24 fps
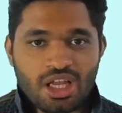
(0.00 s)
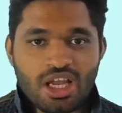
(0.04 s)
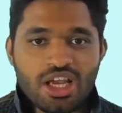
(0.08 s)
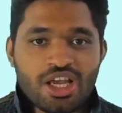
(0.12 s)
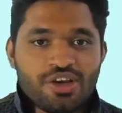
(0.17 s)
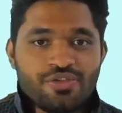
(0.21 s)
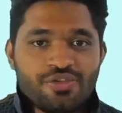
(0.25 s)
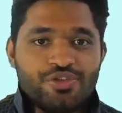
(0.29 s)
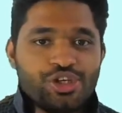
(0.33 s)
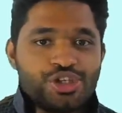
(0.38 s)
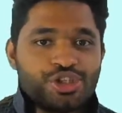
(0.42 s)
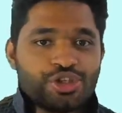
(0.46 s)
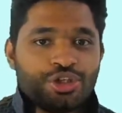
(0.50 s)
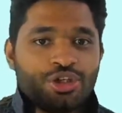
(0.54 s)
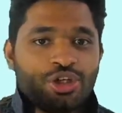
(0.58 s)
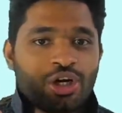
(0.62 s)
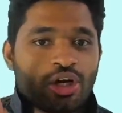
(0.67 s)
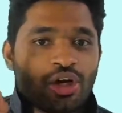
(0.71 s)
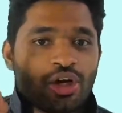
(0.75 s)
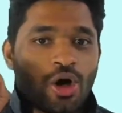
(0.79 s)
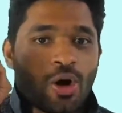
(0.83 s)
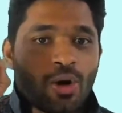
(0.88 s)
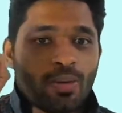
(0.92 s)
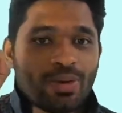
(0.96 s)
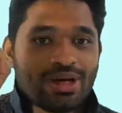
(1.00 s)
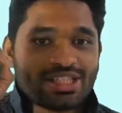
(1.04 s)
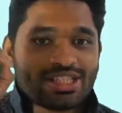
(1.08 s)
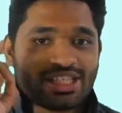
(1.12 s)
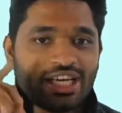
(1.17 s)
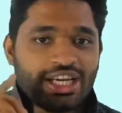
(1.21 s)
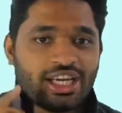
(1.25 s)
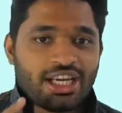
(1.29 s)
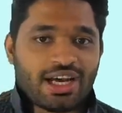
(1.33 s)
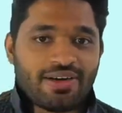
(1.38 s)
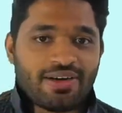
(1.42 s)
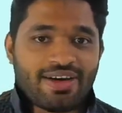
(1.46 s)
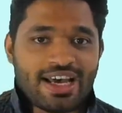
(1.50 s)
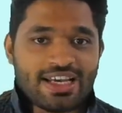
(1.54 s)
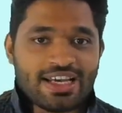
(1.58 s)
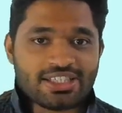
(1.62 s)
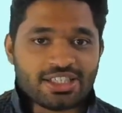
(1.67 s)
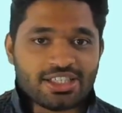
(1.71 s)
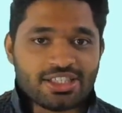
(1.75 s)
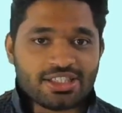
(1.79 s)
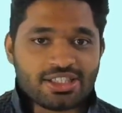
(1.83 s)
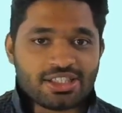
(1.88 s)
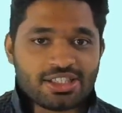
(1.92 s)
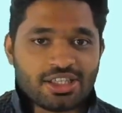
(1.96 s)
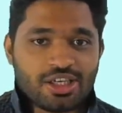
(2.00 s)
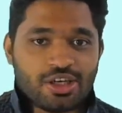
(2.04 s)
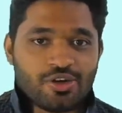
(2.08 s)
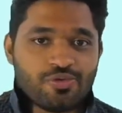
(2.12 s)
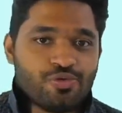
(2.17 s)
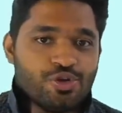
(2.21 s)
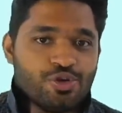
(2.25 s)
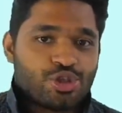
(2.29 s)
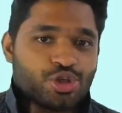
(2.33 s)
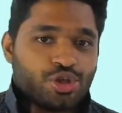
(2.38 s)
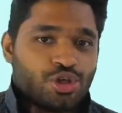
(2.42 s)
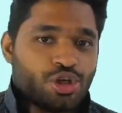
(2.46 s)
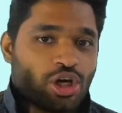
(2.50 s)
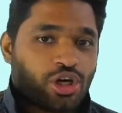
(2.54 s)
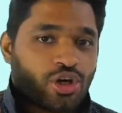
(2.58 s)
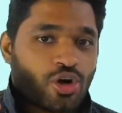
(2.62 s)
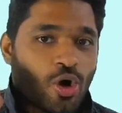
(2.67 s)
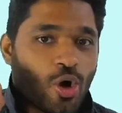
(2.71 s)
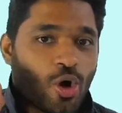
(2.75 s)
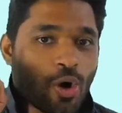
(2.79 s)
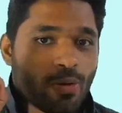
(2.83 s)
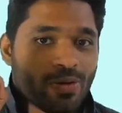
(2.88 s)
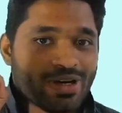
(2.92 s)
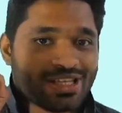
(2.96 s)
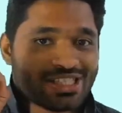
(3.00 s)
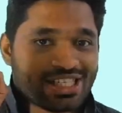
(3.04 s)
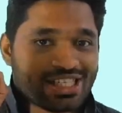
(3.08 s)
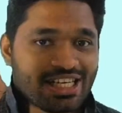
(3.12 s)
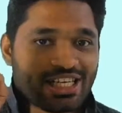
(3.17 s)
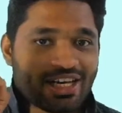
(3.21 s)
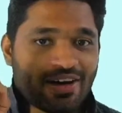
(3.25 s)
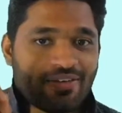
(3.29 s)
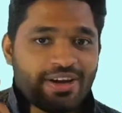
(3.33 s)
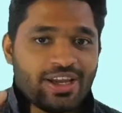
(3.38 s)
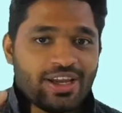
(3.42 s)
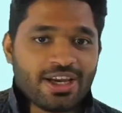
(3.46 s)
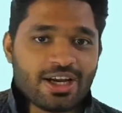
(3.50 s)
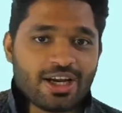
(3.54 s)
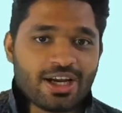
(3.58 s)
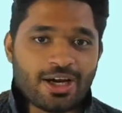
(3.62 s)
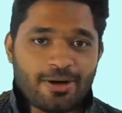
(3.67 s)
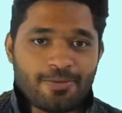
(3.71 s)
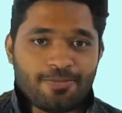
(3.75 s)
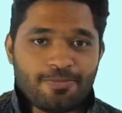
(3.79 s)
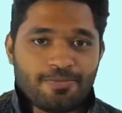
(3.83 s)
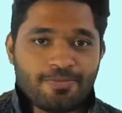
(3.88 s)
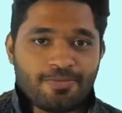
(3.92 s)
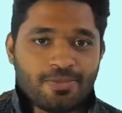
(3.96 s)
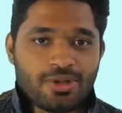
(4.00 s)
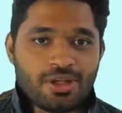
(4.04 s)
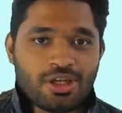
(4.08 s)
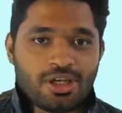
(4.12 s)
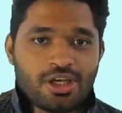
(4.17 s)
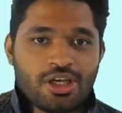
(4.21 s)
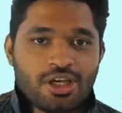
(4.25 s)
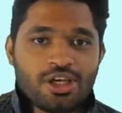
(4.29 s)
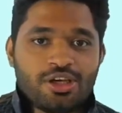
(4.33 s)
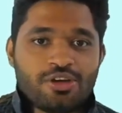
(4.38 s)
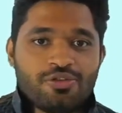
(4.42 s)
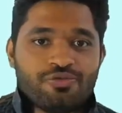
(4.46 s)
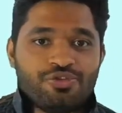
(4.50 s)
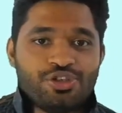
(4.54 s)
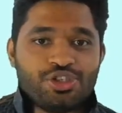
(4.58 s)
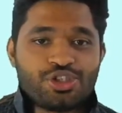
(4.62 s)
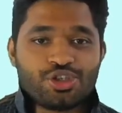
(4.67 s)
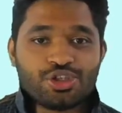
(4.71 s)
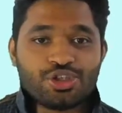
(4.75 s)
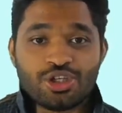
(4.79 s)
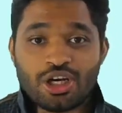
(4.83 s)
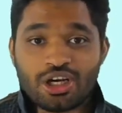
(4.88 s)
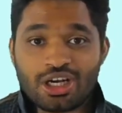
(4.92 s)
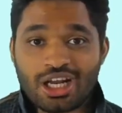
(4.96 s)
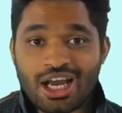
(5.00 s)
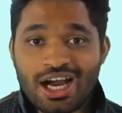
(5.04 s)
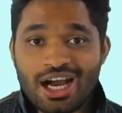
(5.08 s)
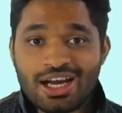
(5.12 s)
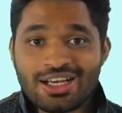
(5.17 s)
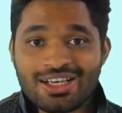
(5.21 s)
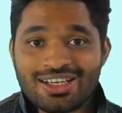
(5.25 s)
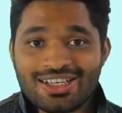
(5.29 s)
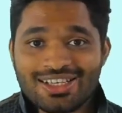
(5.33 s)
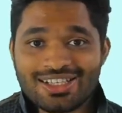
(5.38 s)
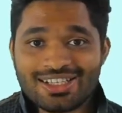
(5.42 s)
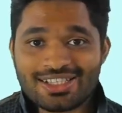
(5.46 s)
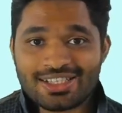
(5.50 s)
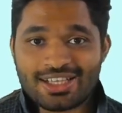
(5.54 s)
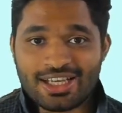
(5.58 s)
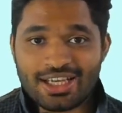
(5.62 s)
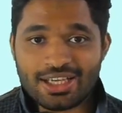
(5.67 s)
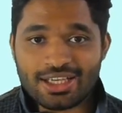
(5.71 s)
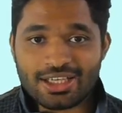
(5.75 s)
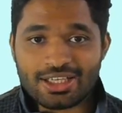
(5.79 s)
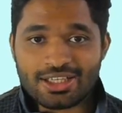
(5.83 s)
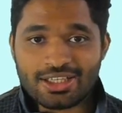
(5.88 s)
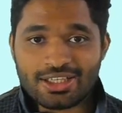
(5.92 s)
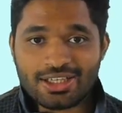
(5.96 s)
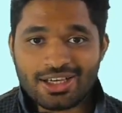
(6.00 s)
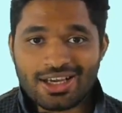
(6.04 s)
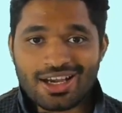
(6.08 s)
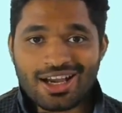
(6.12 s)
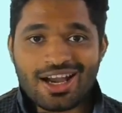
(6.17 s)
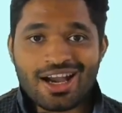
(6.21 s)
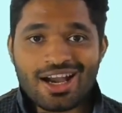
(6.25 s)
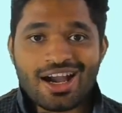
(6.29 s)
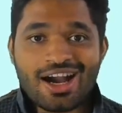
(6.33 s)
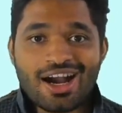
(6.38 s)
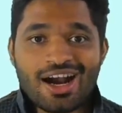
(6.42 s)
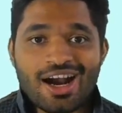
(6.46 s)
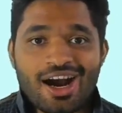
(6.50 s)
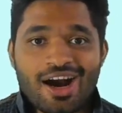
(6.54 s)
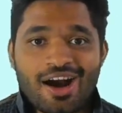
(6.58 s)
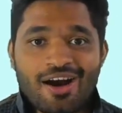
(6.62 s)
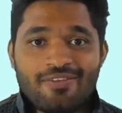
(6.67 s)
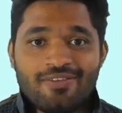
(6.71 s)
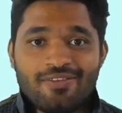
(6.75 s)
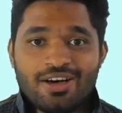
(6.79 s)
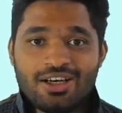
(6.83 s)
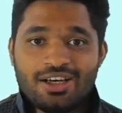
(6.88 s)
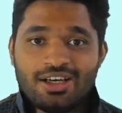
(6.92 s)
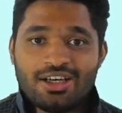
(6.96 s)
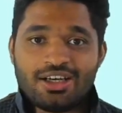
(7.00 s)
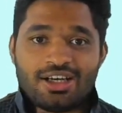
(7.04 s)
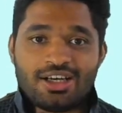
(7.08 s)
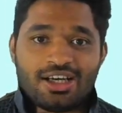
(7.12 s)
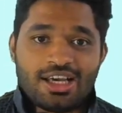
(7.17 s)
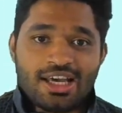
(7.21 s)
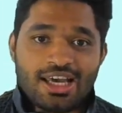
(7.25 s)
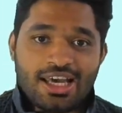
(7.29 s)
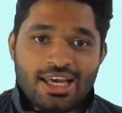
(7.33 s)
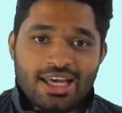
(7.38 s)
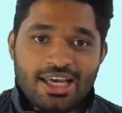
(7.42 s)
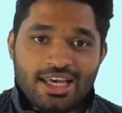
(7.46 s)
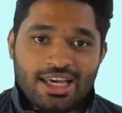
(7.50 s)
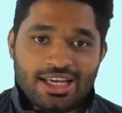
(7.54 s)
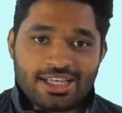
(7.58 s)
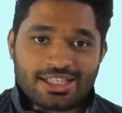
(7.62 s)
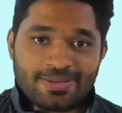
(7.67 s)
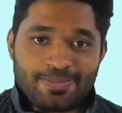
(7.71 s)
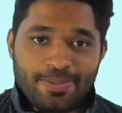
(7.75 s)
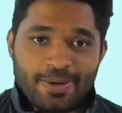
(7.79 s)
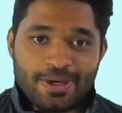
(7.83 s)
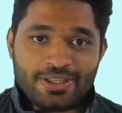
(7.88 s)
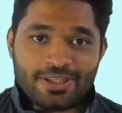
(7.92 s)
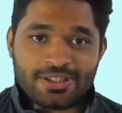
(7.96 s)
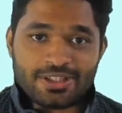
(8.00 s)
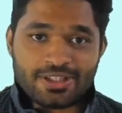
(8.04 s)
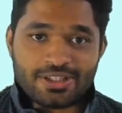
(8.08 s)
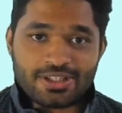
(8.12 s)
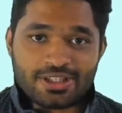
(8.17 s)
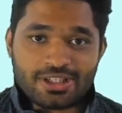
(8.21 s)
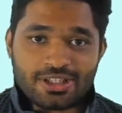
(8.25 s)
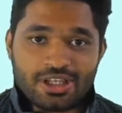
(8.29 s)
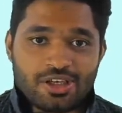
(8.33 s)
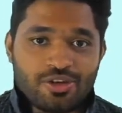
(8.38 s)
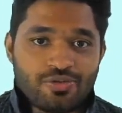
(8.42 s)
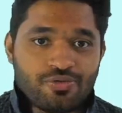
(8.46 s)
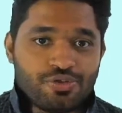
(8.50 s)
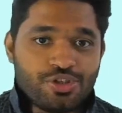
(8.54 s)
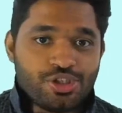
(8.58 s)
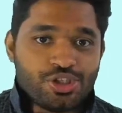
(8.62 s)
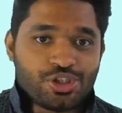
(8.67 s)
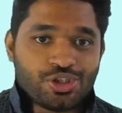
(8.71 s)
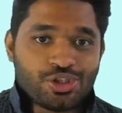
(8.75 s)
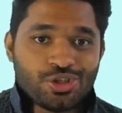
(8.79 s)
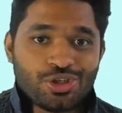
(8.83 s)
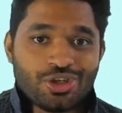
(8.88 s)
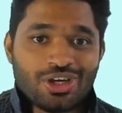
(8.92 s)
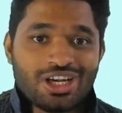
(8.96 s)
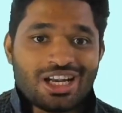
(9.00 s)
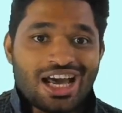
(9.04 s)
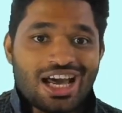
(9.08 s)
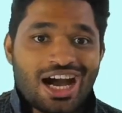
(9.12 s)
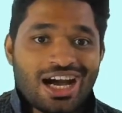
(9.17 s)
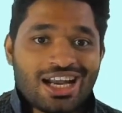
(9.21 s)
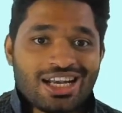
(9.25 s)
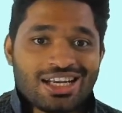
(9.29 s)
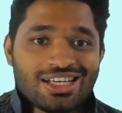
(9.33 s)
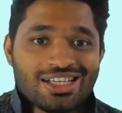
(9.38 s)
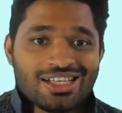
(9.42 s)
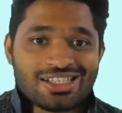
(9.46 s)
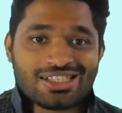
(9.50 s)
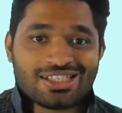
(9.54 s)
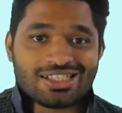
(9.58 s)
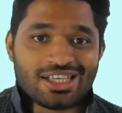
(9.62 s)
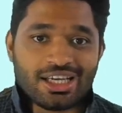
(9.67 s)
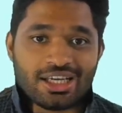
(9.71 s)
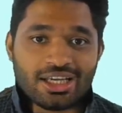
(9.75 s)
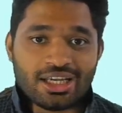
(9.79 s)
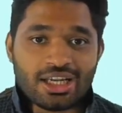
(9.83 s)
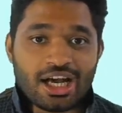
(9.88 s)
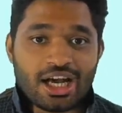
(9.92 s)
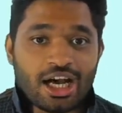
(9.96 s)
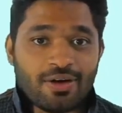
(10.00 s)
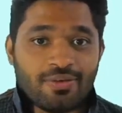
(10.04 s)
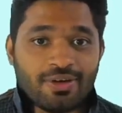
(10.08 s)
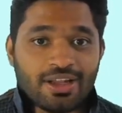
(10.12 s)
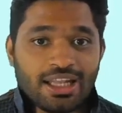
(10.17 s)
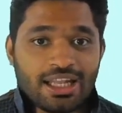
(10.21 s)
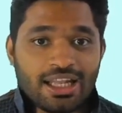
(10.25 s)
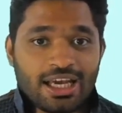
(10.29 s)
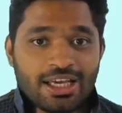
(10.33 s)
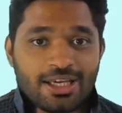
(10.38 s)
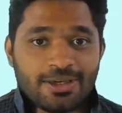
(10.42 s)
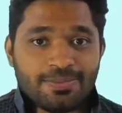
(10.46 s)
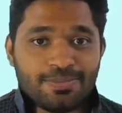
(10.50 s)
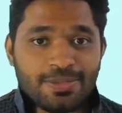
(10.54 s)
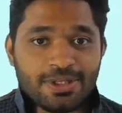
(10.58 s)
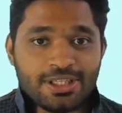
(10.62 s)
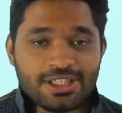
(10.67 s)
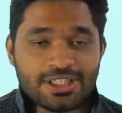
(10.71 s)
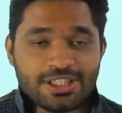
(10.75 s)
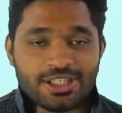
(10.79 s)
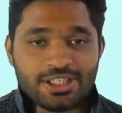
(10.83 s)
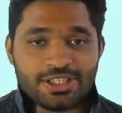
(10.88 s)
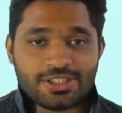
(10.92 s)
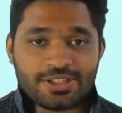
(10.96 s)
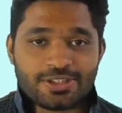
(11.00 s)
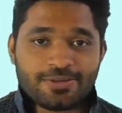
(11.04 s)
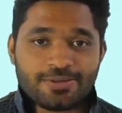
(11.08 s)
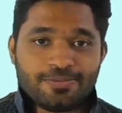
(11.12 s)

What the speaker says: We should not overstate our assets. We should not overstate our income. We should not understate our expenses. We should not understate our liabilities.